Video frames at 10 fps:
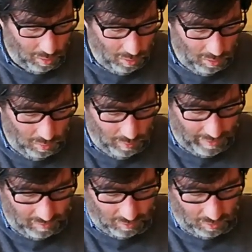Oh,
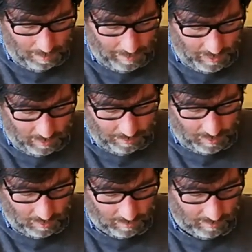and so many
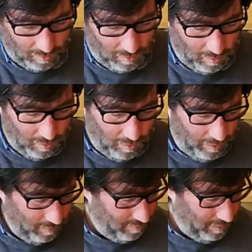things.
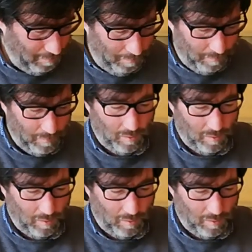And some